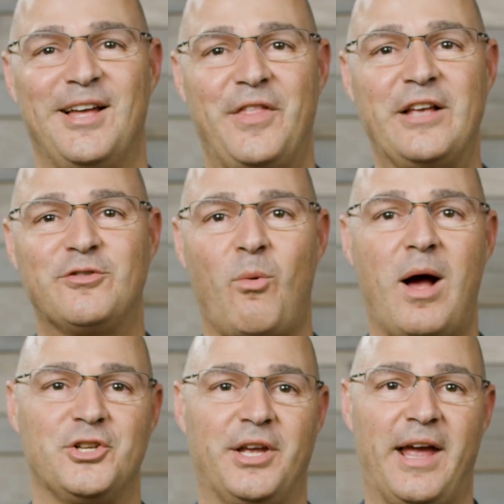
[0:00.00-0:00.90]
Thanks for
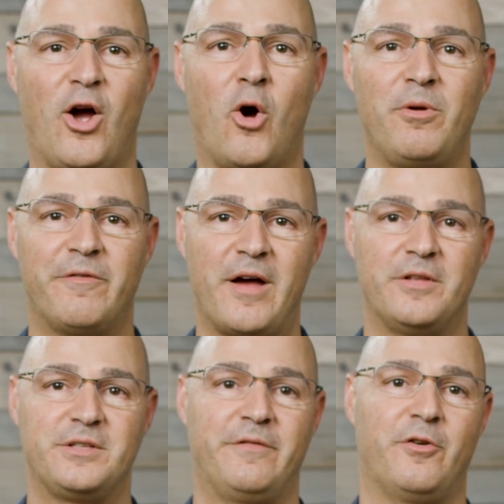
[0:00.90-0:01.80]
watching. I hope you found
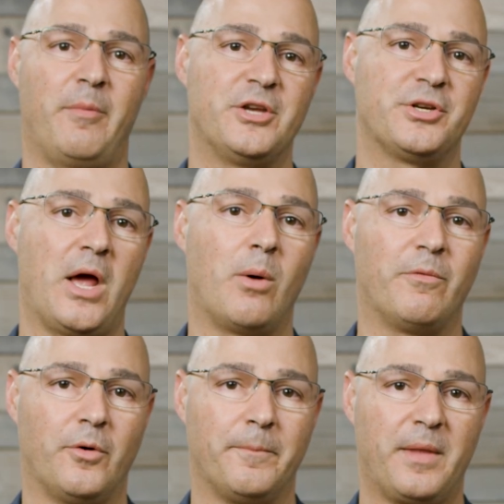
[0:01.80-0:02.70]
this information
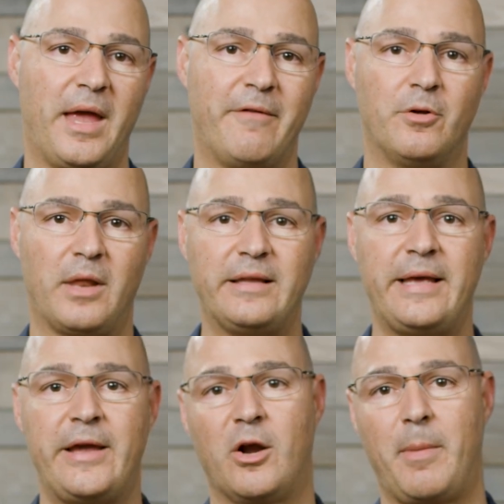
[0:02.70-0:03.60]
helpful. If you'd like to
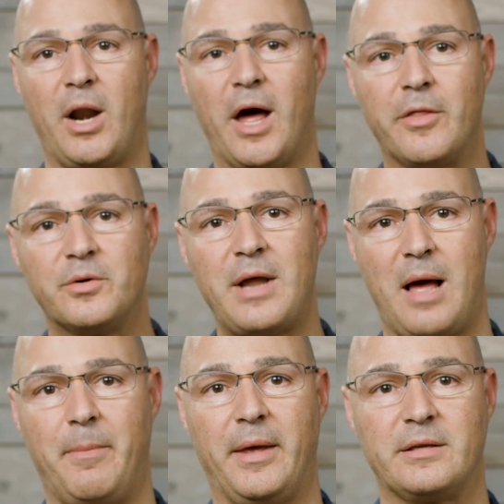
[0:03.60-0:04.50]
hear about other
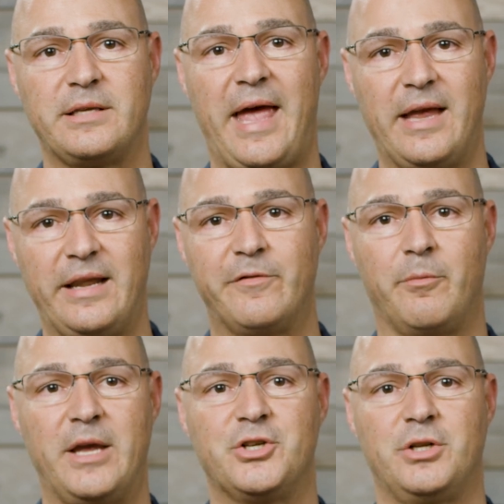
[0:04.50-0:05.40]
topics and
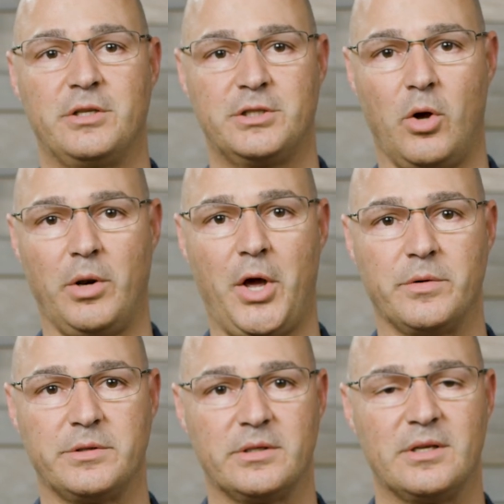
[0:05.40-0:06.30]
information on
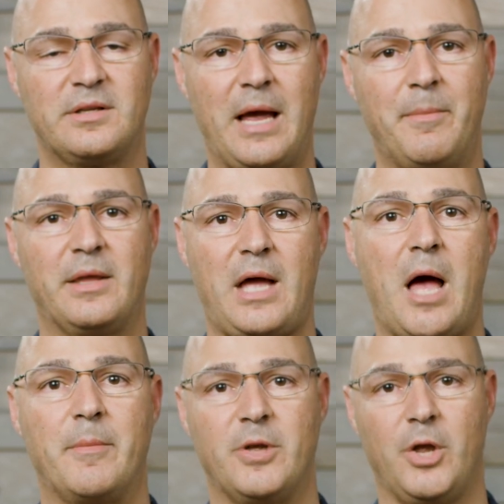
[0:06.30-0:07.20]
scoliosis, type in the
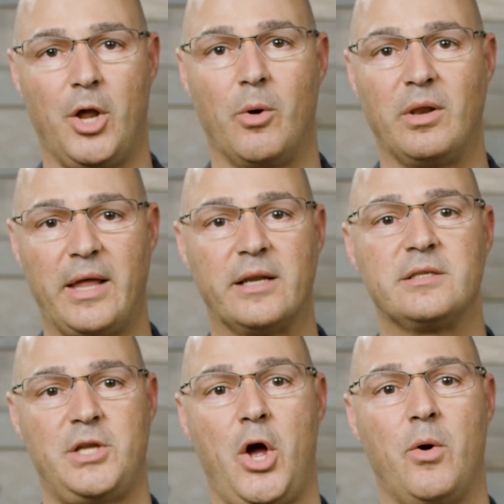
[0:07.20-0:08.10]
comments below and let
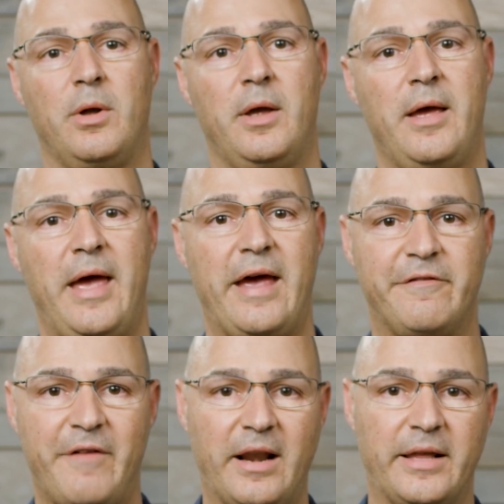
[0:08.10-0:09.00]
us know. And
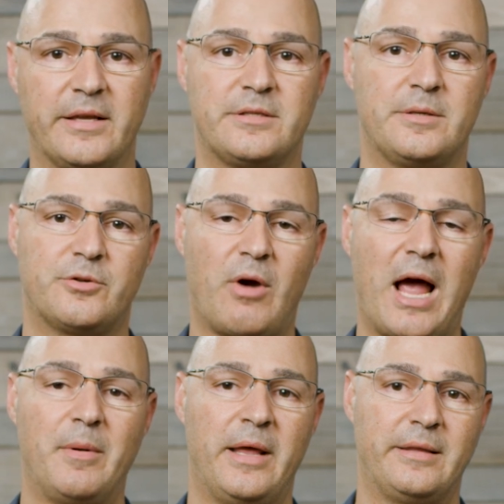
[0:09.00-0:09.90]
finally,
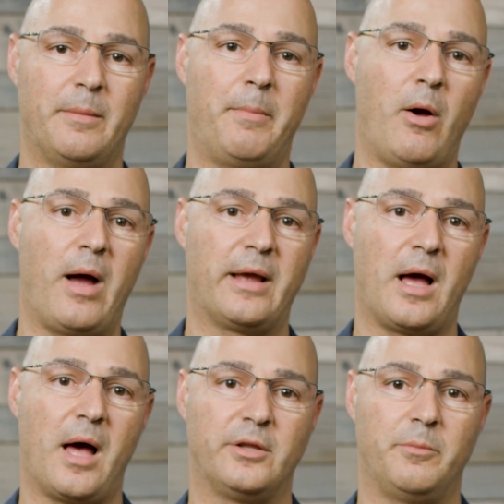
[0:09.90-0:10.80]
subscribe and hit the bell
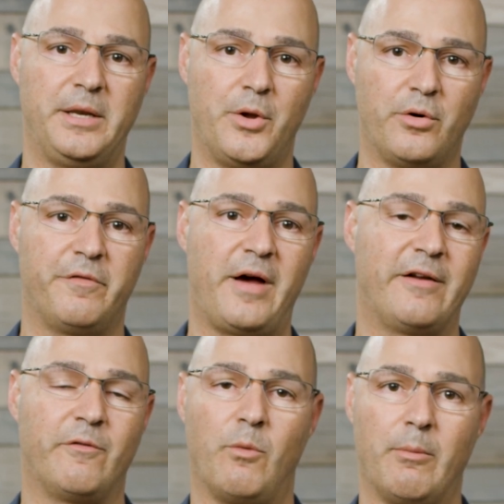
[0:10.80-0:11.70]
icon to be notified
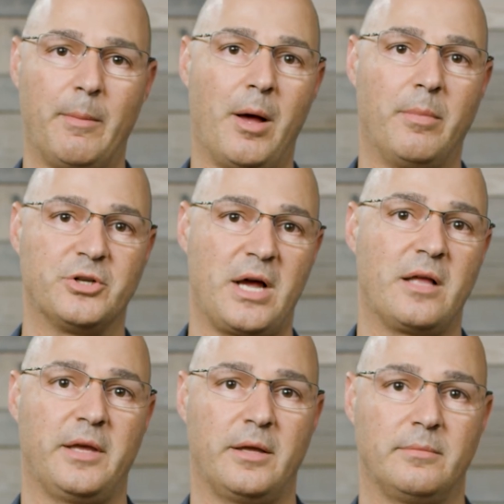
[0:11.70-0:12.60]
of when we publish
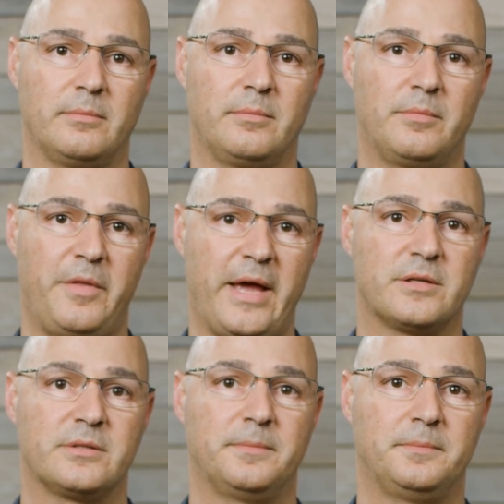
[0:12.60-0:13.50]
content.
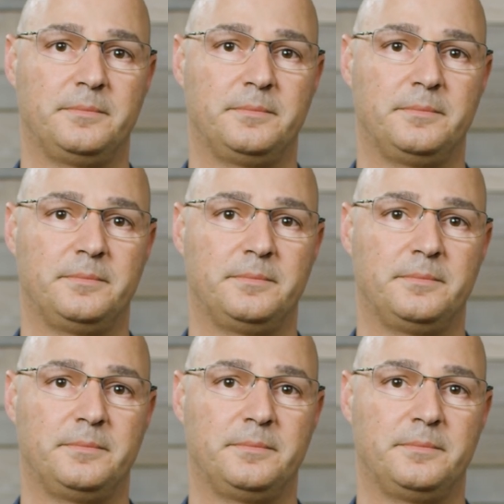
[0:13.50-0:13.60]
Thanks.